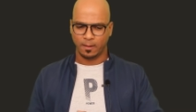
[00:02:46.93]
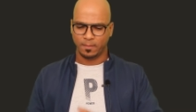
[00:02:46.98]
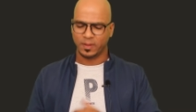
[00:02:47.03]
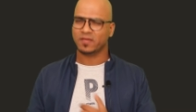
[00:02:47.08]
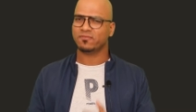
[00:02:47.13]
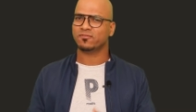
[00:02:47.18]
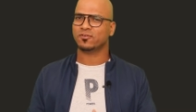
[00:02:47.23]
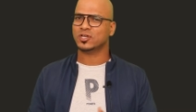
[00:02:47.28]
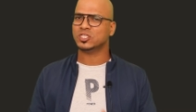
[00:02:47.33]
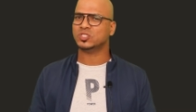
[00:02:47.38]
But
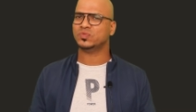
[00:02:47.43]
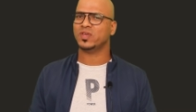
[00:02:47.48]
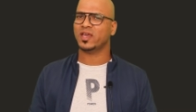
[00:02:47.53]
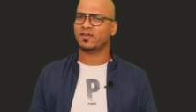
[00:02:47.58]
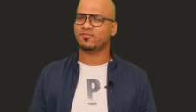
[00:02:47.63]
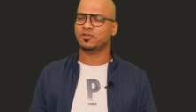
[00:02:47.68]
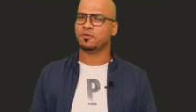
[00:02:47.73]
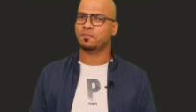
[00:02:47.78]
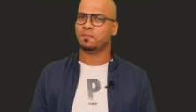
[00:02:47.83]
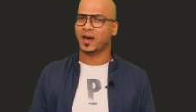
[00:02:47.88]
of course, we
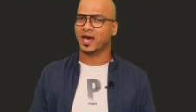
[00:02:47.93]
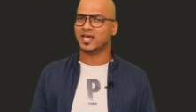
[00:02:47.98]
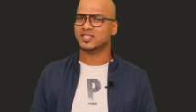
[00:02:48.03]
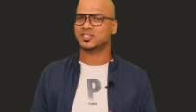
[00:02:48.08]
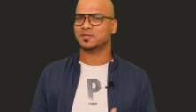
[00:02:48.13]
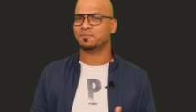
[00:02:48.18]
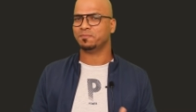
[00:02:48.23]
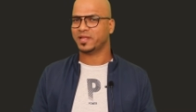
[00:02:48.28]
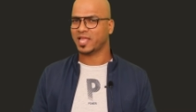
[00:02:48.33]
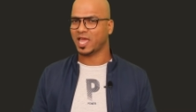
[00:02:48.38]
have to pass
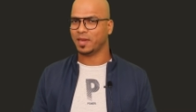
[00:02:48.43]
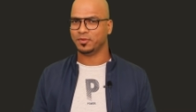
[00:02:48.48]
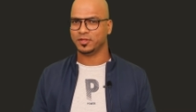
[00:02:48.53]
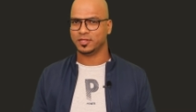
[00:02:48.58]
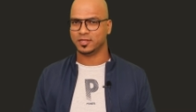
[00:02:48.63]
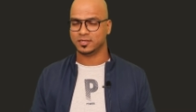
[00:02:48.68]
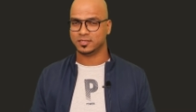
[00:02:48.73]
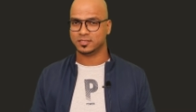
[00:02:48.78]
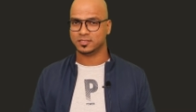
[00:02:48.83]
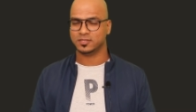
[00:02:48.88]
some
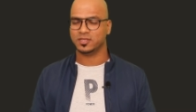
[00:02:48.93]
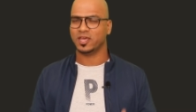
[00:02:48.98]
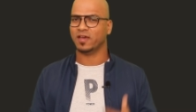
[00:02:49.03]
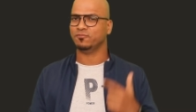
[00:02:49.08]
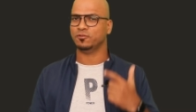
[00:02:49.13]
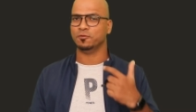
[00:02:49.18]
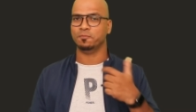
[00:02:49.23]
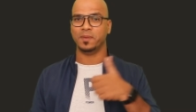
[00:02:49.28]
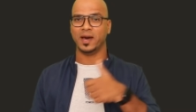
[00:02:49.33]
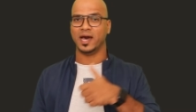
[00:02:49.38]
parameters. You
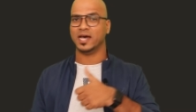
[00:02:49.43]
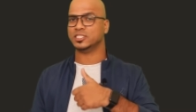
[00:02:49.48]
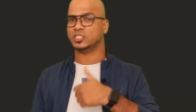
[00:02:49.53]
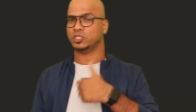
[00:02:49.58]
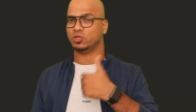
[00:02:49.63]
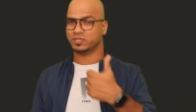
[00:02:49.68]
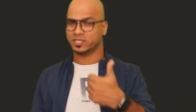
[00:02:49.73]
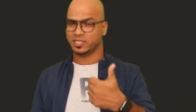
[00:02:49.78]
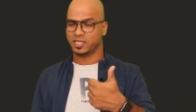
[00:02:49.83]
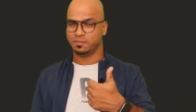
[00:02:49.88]
have to pass
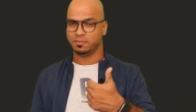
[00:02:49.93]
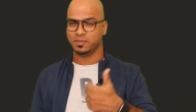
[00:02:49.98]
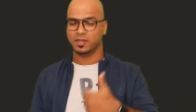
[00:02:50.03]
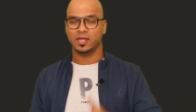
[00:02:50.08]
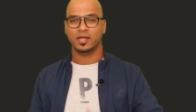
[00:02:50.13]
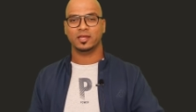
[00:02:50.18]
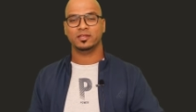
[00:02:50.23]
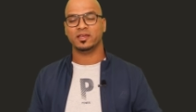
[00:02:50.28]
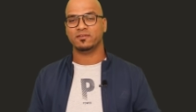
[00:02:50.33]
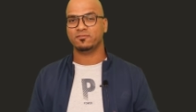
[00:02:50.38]
username,
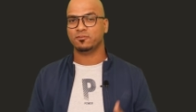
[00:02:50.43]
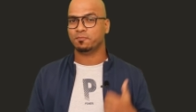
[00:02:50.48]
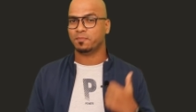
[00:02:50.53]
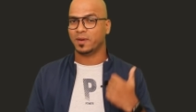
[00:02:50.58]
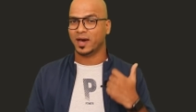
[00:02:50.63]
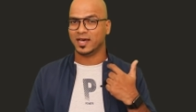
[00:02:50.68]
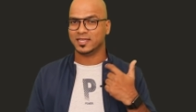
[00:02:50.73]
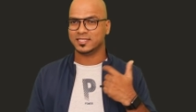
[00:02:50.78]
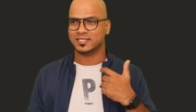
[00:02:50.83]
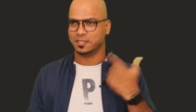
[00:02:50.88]
you have to
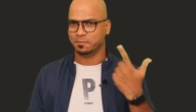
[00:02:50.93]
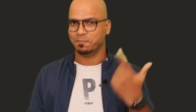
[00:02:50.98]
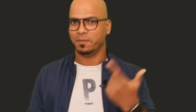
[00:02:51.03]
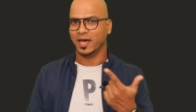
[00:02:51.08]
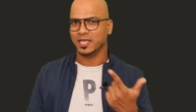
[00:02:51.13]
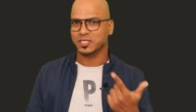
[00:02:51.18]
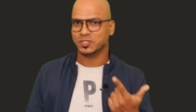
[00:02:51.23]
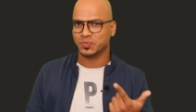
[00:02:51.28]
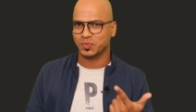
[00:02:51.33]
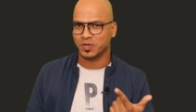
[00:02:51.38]
pass the
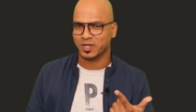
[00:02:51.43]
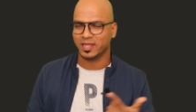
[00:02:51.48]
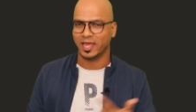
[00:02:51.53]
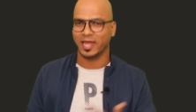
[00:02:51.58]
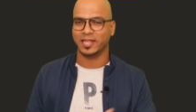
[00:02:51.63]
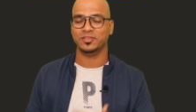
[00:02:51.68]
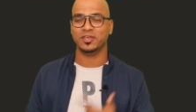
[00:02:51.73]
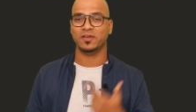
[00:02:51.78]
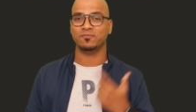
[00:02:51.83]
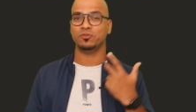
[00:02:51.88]
password,
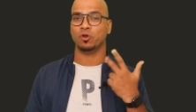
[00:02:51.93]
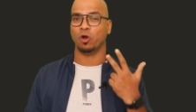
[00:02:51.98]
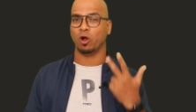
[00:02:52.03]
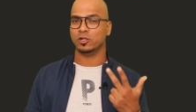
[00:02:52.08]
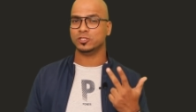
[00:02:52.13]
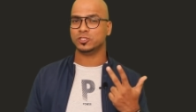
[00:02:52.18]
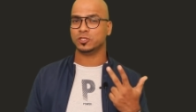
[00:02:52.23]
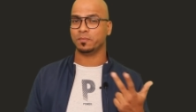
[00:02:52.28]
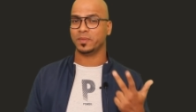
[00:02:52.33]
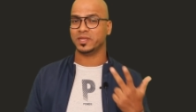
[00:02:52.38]
and you have to
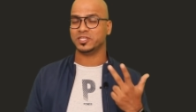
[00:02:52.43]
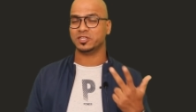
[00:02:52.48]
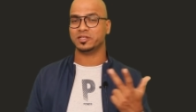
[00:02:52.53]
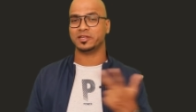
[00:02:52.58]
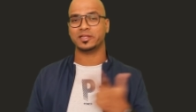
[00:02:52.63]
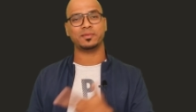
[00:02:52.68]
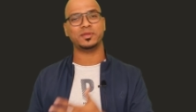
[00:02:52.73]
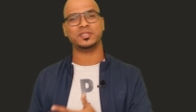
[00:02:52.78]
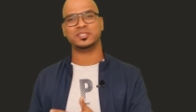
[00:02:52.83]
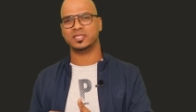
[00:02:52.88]
also mention
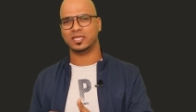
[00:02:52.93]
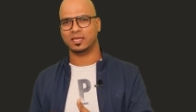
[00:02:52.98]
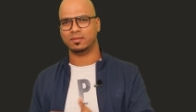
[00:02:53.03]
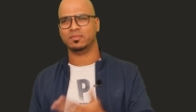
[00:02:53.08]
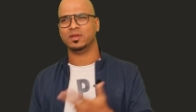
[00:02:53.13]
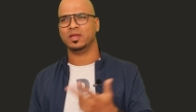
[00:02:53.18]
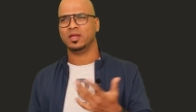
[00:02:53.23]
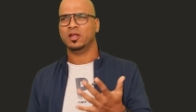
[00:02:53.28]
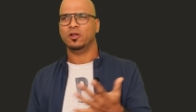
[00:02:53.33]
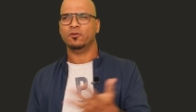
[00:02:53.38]
database
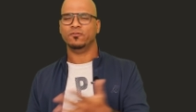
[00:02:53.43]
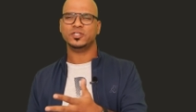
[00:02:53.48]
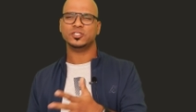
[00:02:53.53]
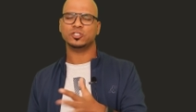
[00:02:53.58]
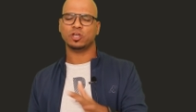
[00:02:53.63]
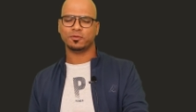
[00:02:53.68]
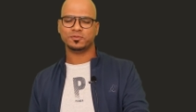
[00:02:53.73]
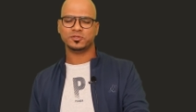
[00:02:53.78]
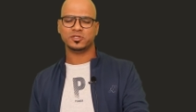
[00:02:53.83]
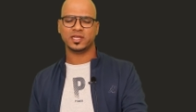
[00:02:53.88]
name, which is
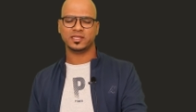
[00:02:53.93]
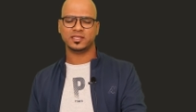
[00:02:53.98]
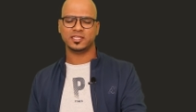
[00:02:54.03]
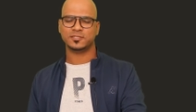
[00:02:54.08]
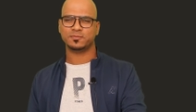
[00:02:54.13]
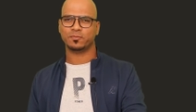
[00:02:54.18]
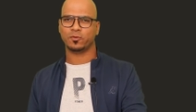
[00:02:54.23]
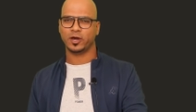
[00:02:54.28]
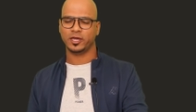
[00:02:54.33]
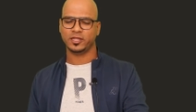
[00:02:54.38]
optional at
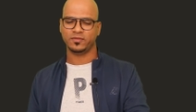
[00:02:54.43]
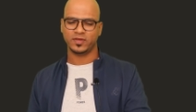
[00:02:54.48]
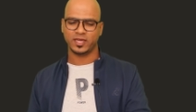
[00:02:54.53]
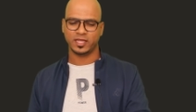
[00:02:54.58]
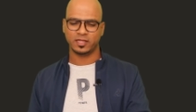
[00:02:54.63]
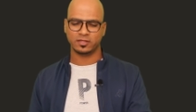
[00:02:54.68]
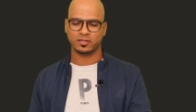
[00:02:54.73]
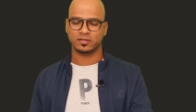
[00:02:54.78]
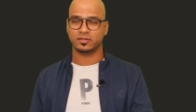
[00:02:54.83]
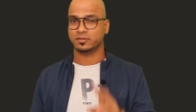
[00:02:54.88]
this point. We
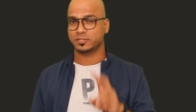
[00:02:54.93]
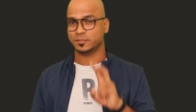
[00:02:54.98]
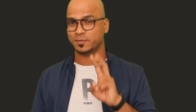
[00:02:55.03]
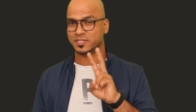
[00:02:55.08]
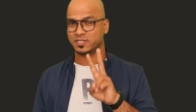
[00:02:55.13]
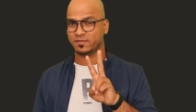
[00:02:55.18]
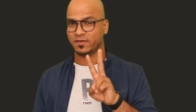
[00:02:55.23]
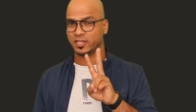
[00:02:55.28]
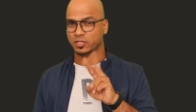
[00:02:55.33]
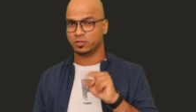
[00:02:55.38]
can
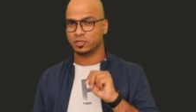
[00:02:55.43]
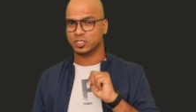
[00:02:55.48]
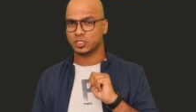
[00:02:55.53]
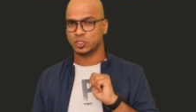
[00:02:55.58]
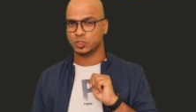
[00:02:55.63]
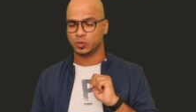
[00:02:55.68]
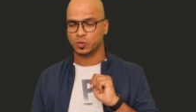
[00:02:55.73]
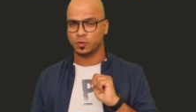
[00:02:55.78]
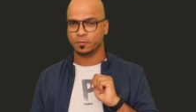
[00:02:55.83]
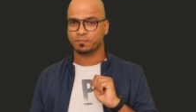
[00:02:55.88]
specify this
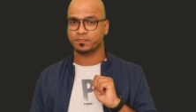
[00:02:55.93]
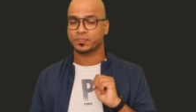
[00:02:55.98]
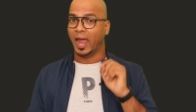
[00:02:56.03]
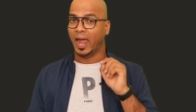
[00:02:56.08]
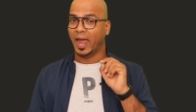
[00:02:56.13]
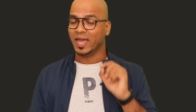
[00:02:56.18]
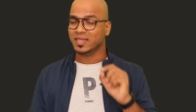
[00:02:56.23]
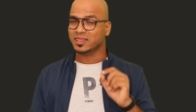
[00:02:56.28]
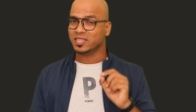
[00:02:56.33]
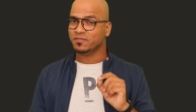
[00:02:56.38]
too.
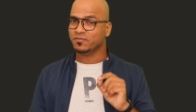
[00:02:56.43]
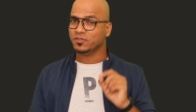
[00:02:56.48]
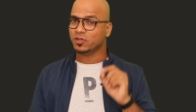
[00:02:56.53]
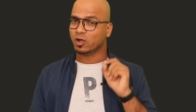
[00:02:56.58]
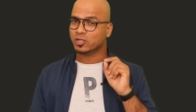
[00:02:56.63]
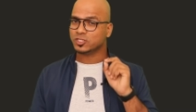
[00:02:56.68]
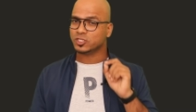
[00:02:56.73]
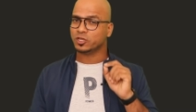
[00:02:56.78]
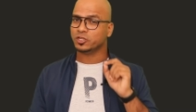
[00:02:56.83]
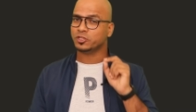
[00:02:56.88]
And then we
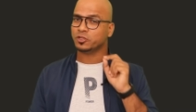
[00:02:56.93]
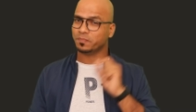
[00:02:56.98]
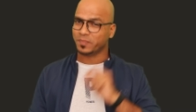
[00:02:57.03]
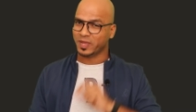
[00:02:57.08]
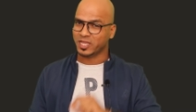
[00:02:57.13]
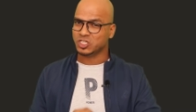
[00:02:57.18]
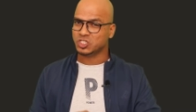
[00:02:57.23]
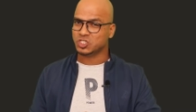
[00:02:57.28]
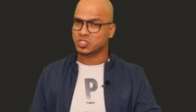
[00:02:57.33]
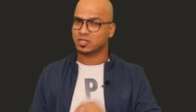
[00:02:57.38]
also need to
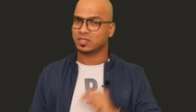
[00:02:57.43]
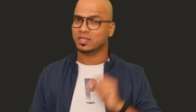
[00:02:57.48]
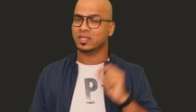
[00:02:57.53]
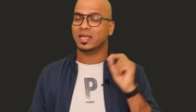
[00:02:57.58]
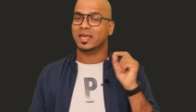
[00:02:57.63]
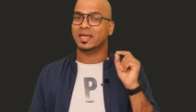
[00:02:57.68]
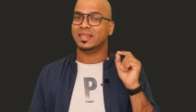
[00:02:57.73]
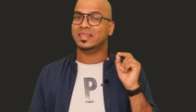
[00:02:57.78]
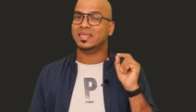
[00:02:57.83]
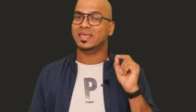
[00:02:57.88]
mention
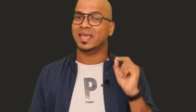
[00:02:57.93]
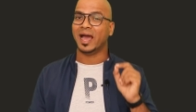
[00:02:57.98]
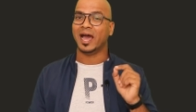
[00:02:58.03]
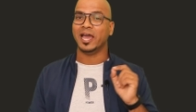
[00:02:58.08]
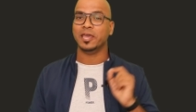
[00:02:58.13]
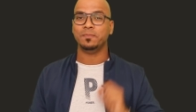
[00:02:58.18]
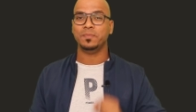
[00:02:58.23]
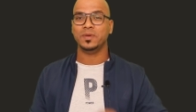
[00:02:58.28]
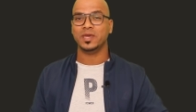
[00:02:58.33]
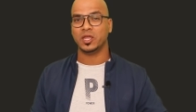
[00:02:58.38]
the
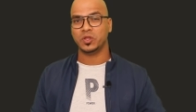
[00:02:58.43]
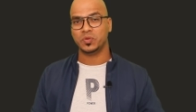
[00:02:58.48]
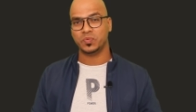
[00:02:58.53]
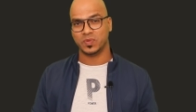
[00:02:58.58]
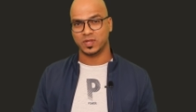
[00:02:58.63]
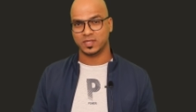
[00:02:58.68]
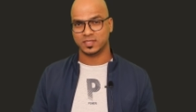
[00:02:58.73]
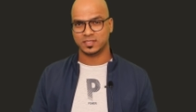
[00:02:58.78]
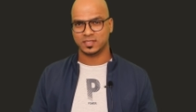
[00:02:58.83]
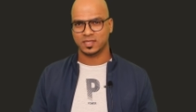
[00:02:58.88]
IP
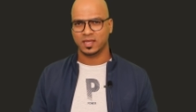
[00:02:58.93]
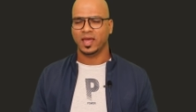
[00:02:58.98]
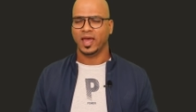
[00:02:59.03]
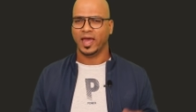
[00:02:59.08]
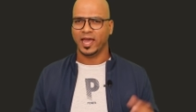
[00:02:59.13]
address.